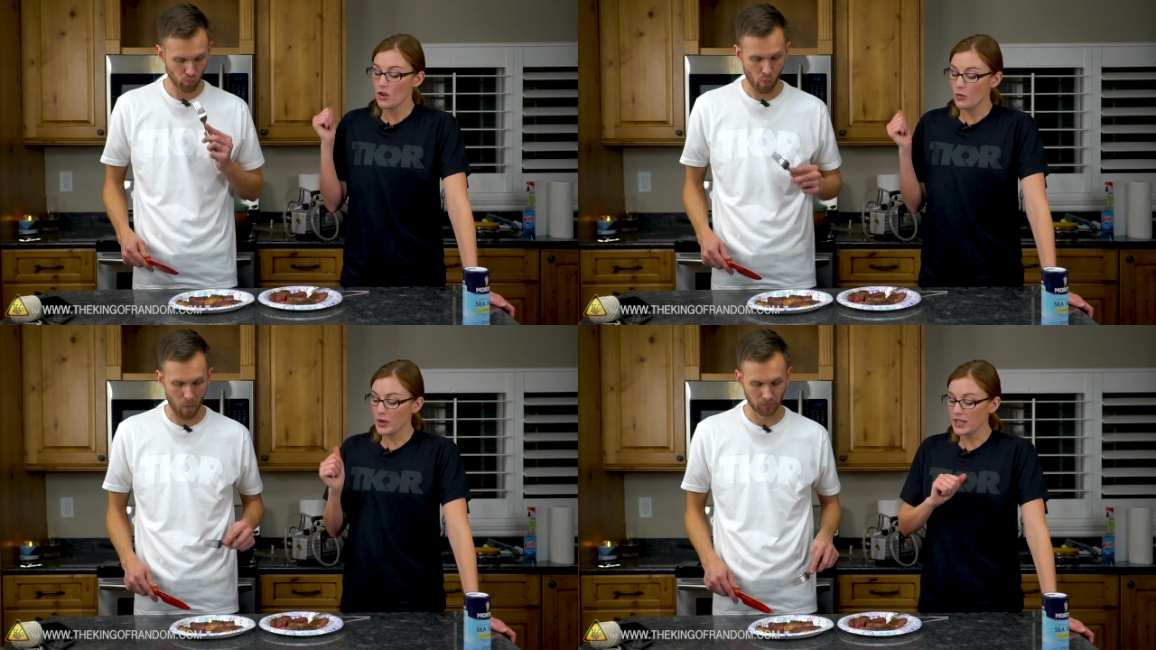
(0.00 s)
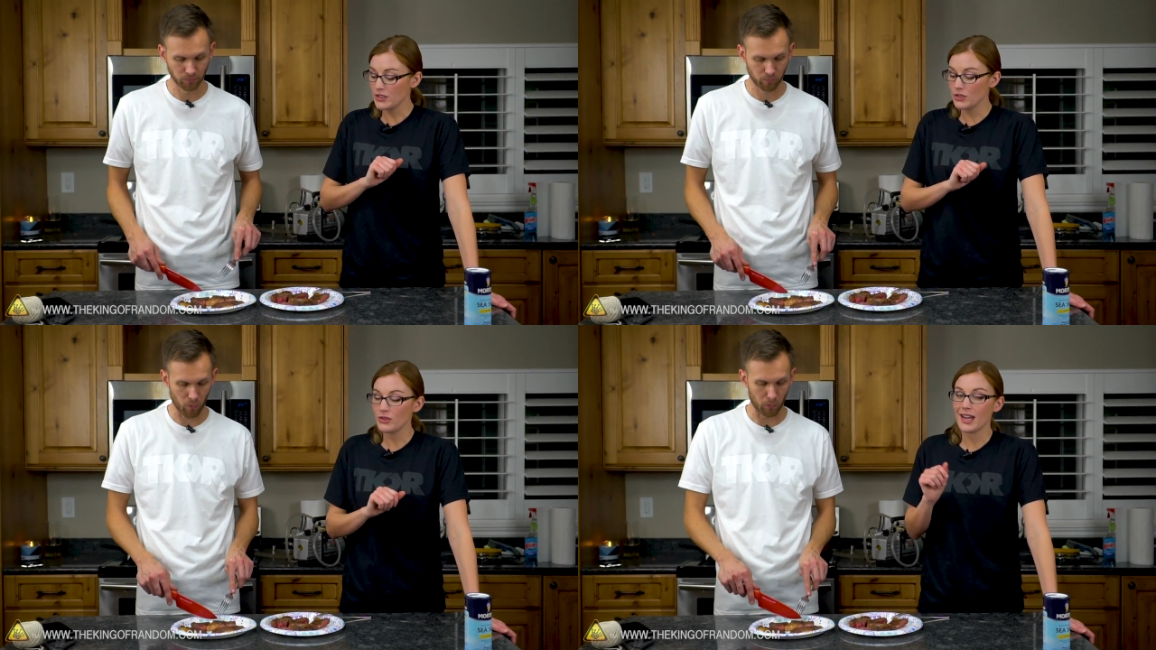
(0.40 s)
Speaker 1: we can
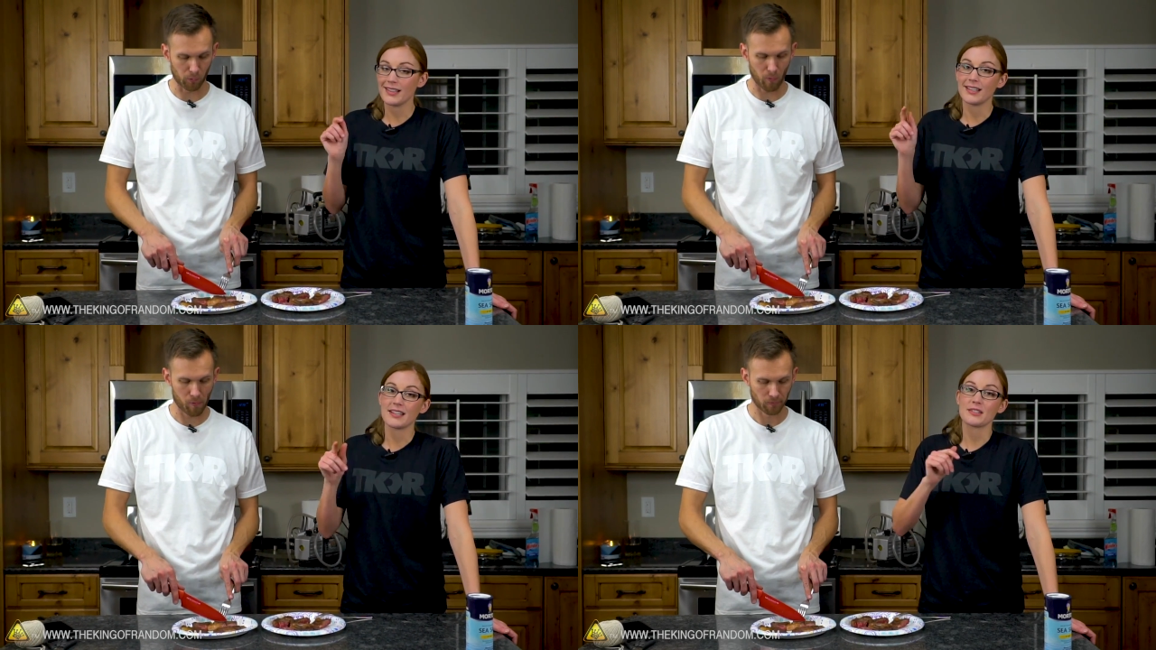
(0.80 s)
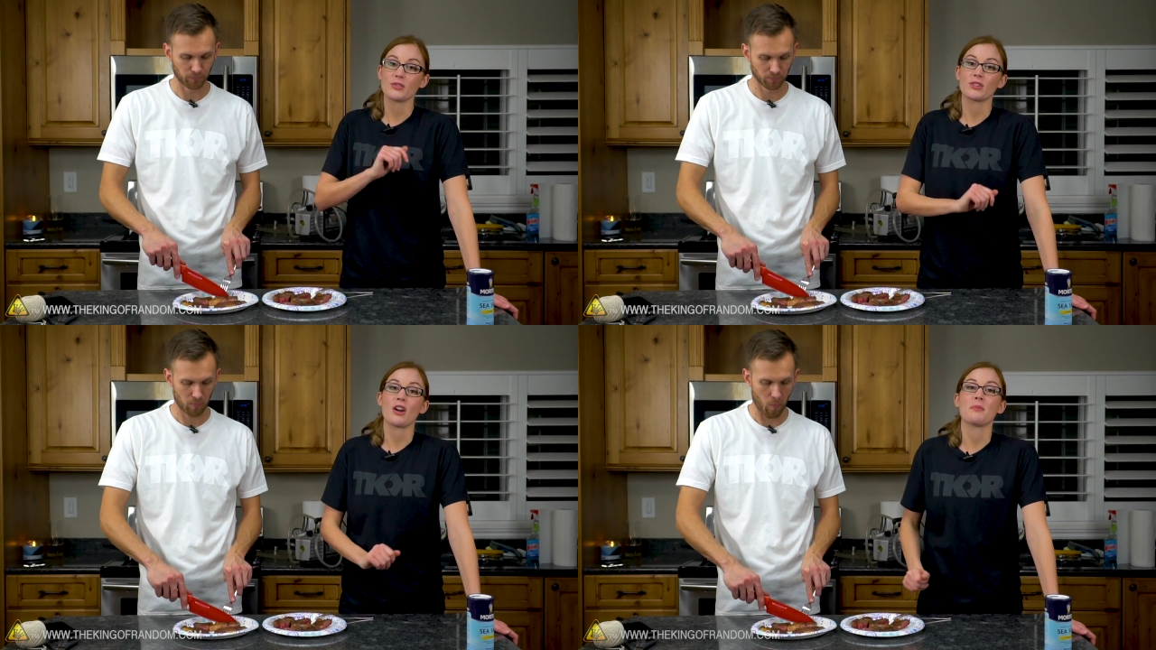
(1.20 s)
do that. Let us know
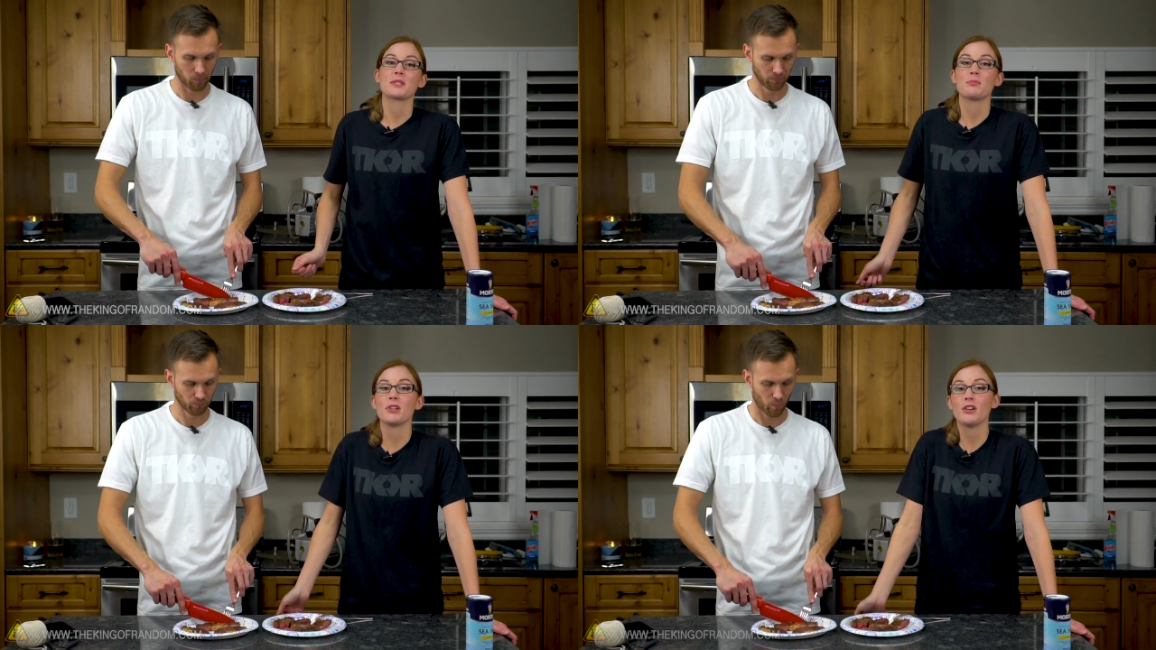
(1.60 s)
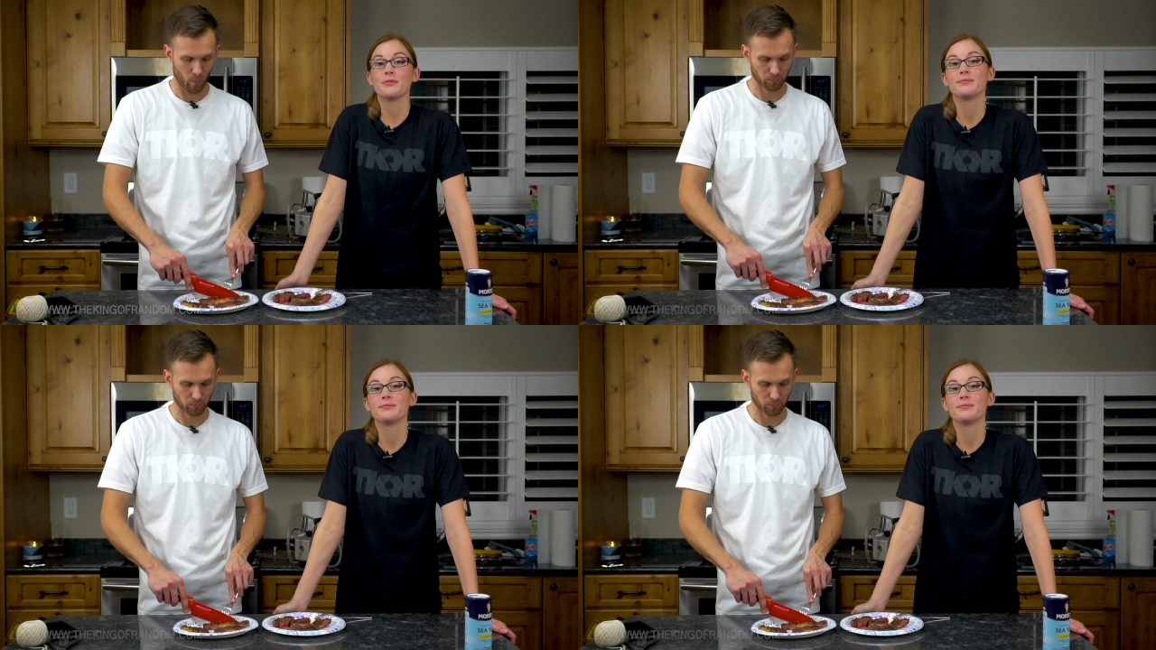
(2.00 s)
in the comments below.